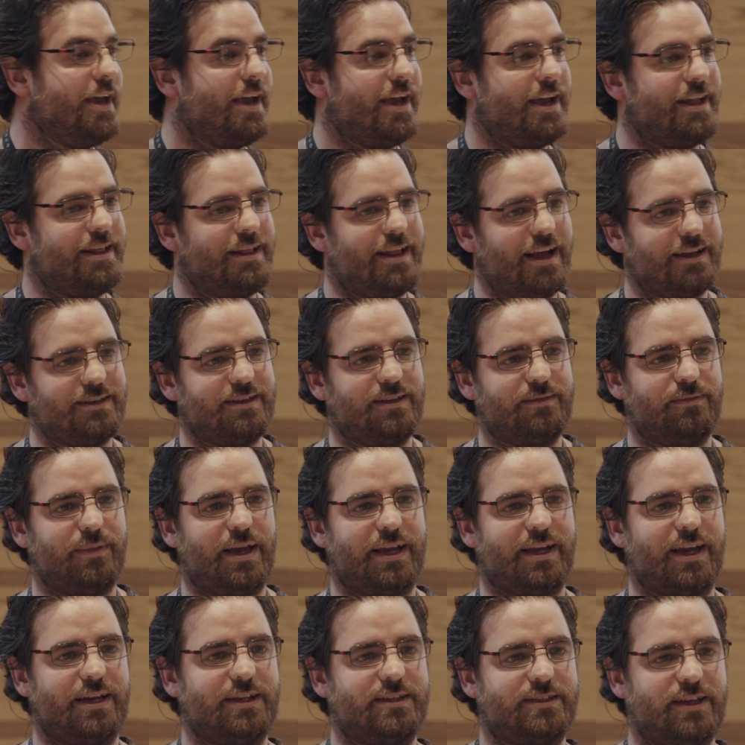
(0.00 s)
It doesn't
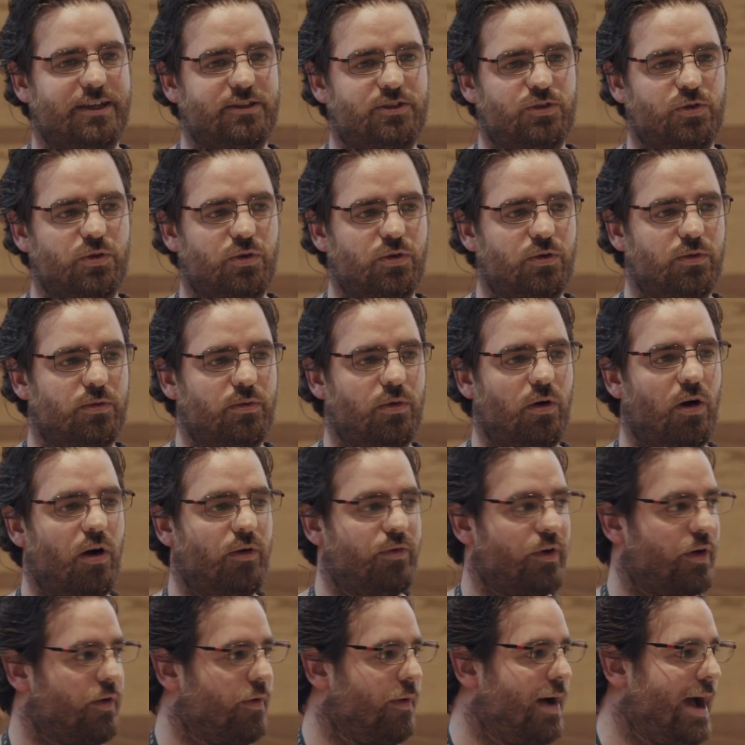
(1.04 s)
make any sense to
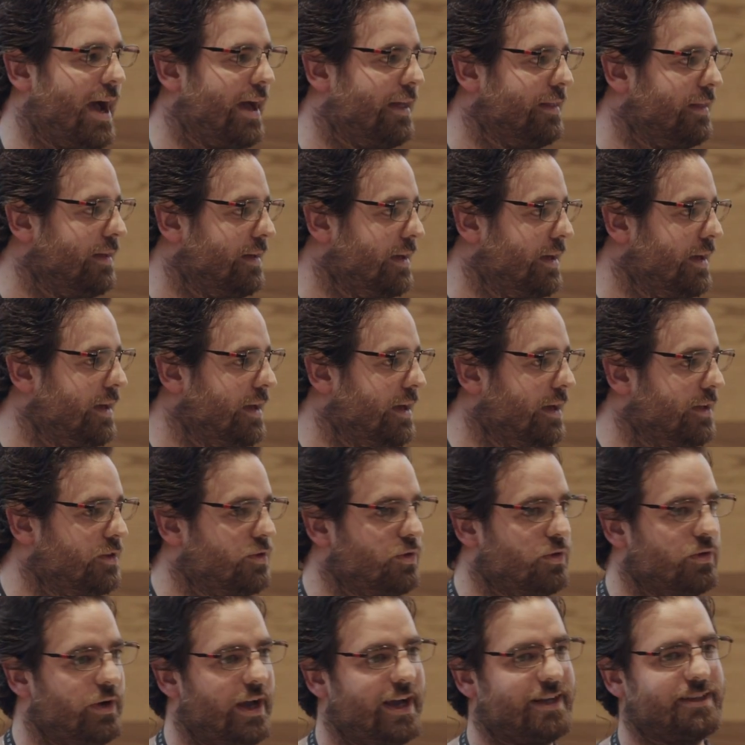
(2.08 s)
override, uh,
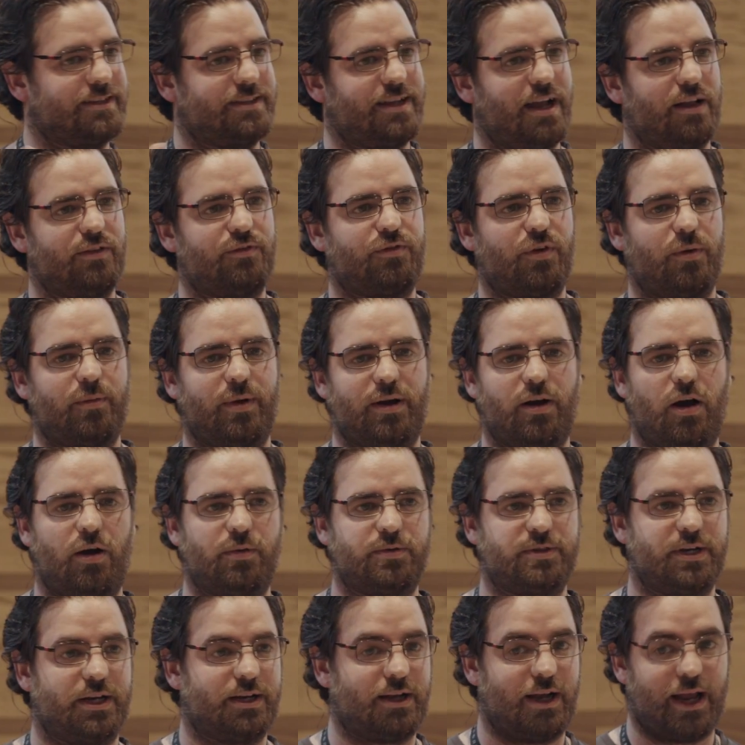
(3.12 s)
to extend from an
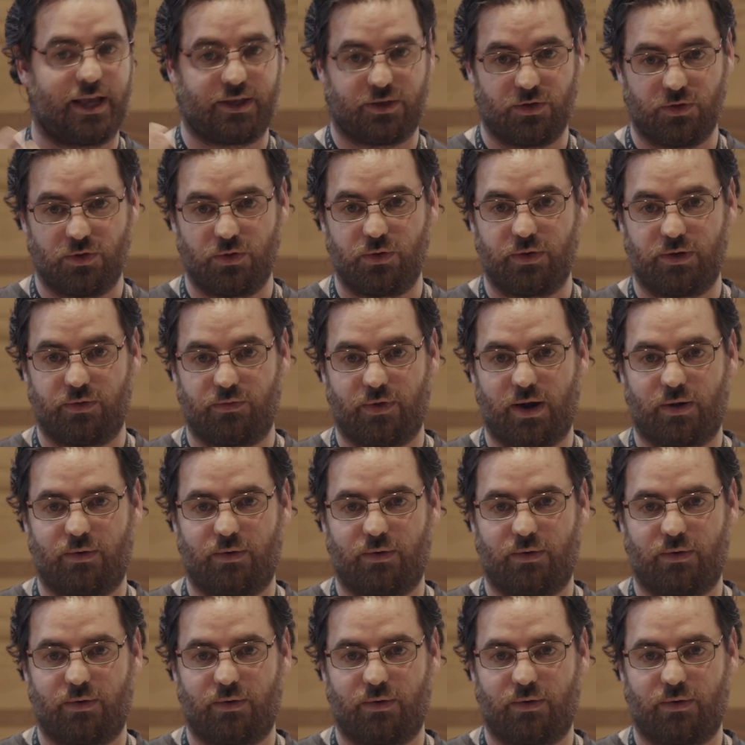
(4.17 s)
object like you do in